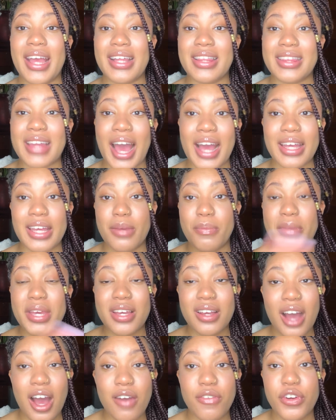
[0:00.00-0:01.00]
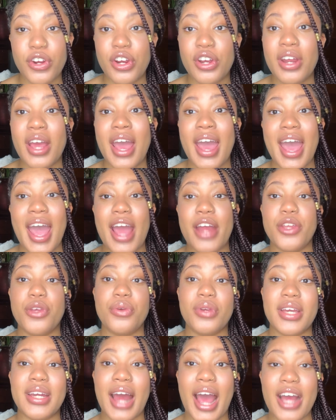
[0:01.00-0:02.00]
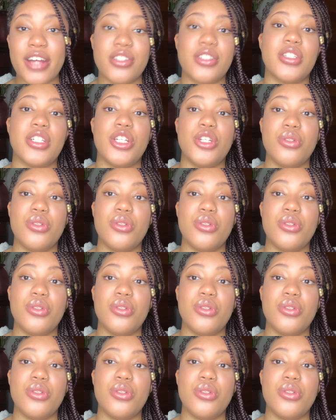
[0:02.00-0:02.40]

that can be covered, and you can actually